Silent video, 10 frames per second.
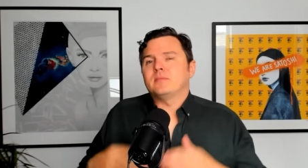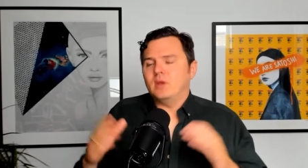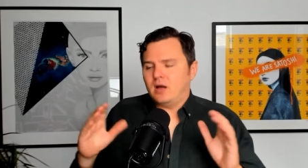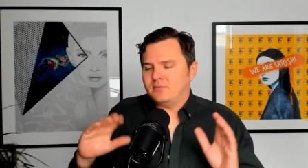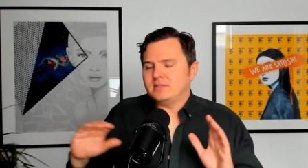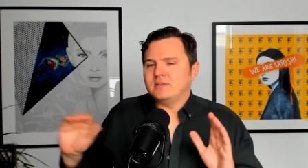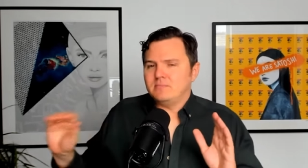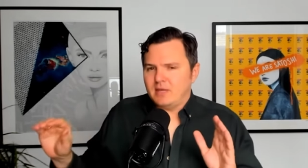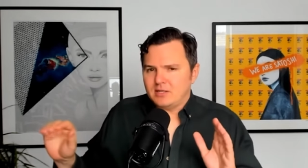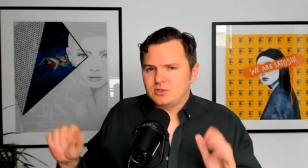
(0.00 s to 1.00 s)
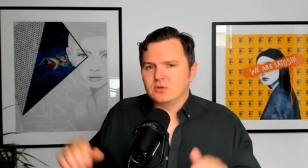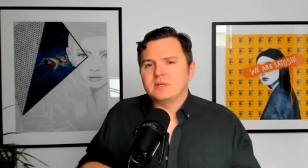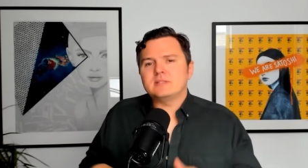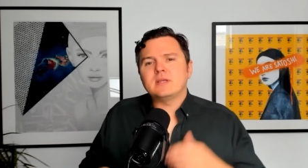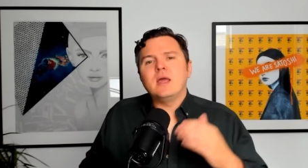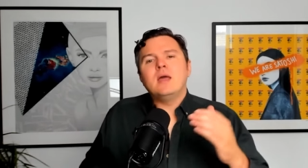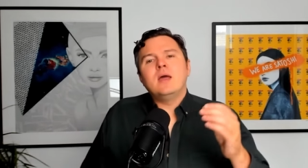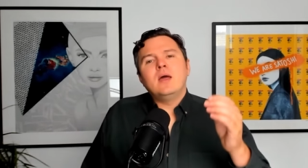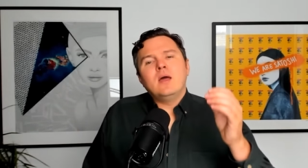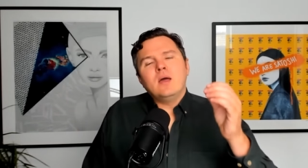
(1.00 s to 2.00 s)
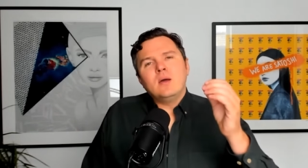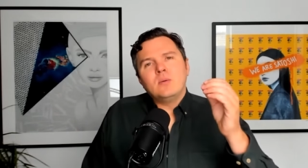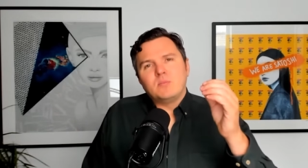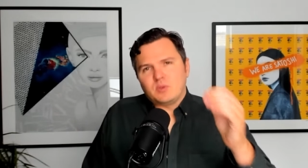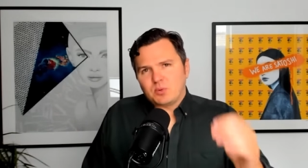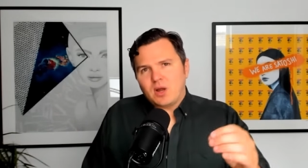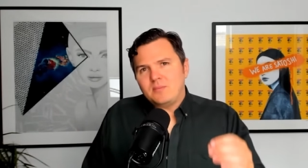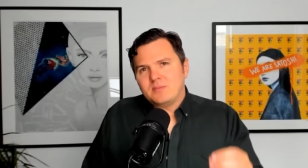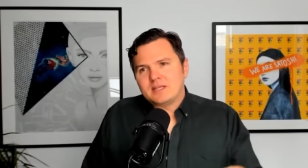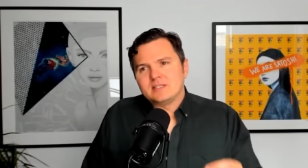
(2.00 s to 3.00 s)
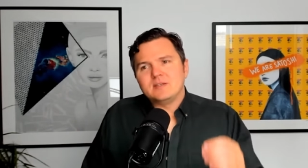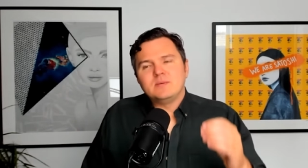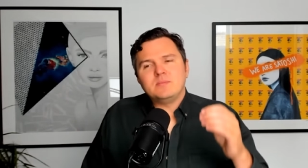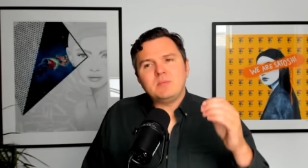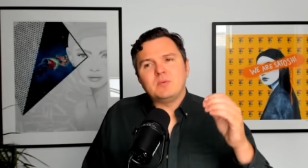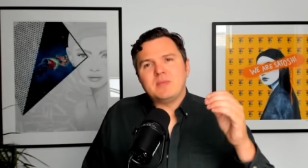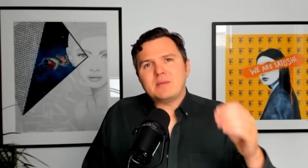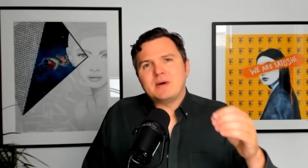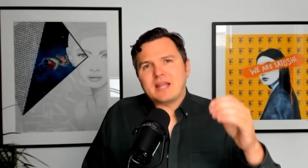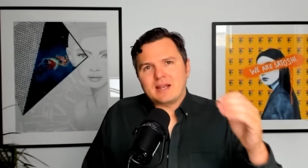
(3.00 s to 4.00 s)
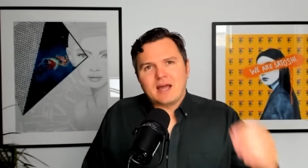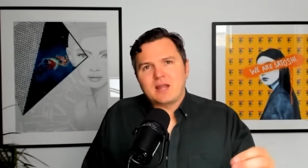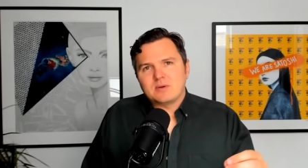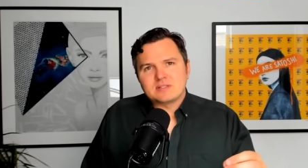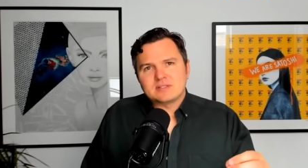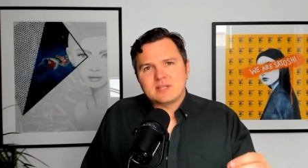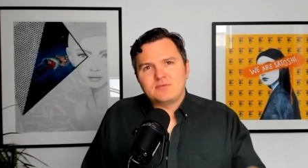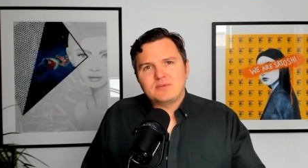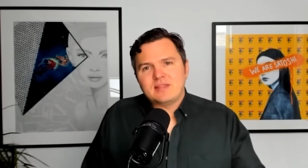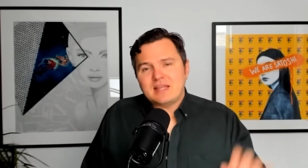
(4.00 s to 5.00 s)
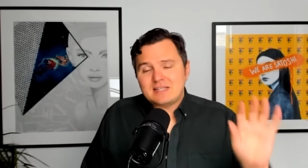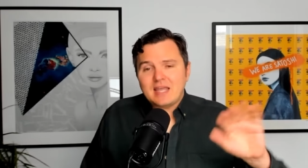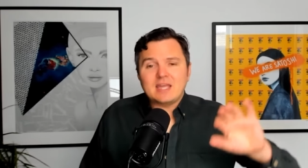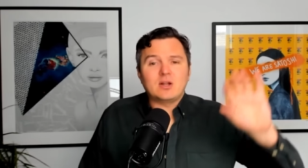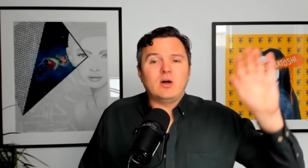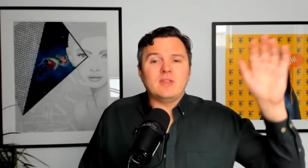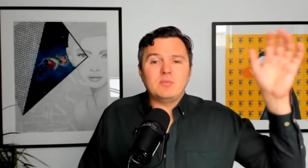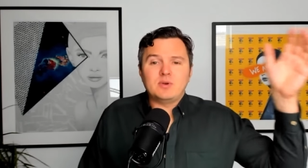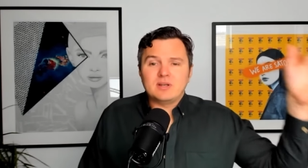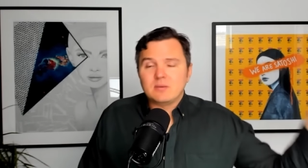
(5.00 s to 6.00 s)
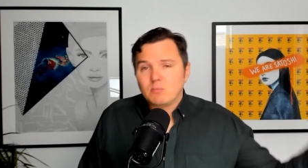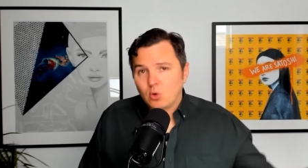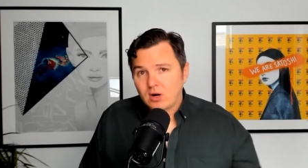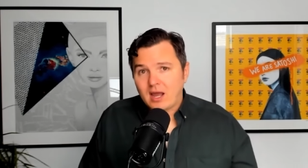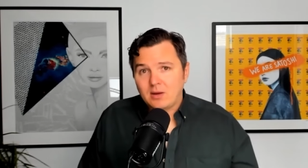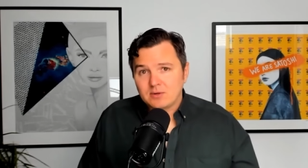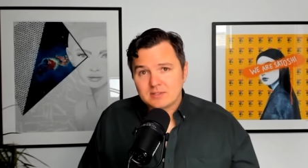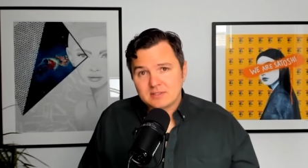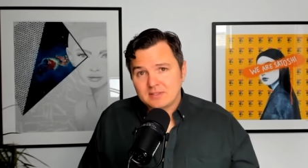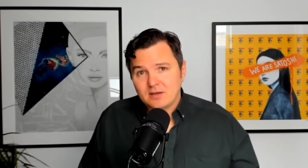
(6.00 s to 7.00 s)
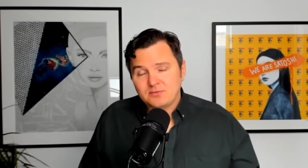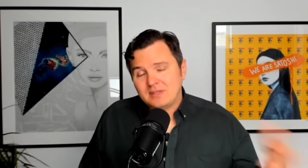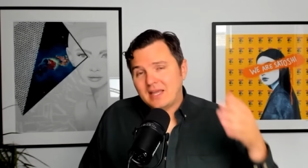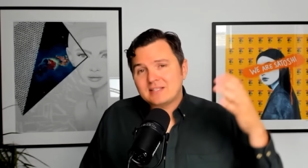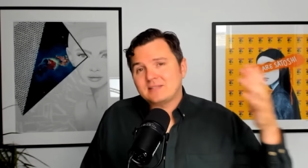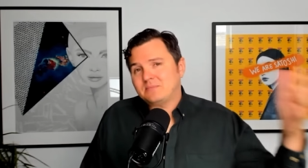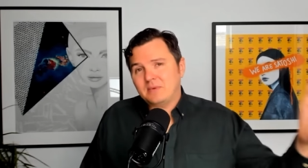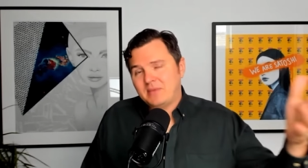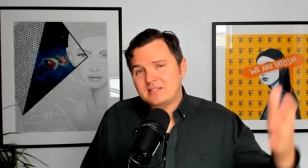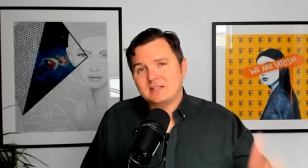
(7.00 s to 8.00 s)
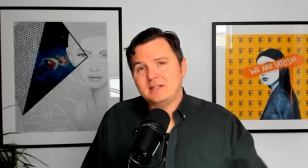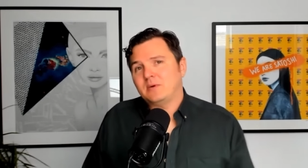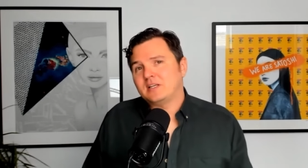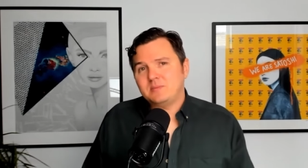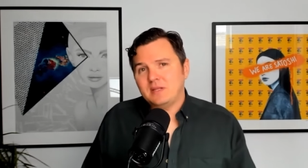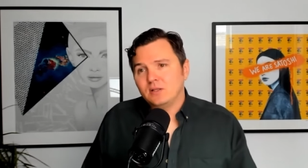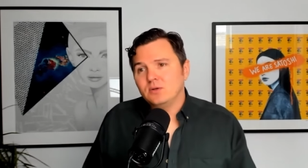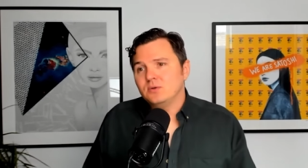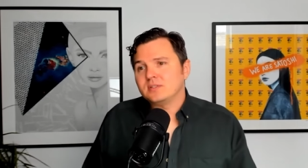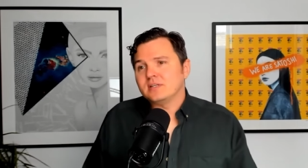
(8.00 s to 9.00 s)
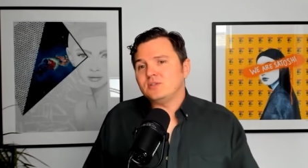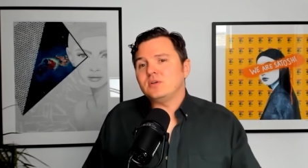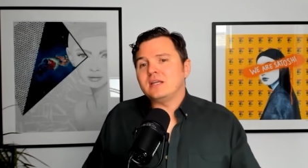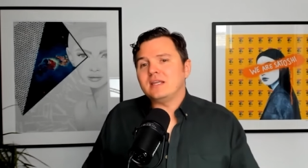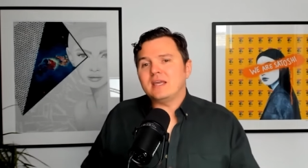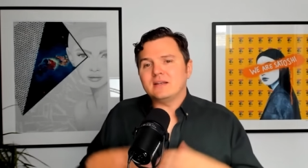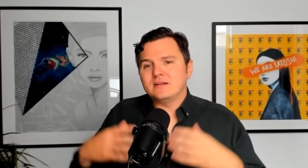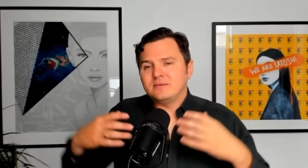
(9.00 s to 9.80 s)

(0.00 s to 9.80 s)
Obviously managing your risk. But the problem is people make money on high risk stuff and then they take it all and they put it into more high risk stuff. And that's basically a recipe to lose because you can get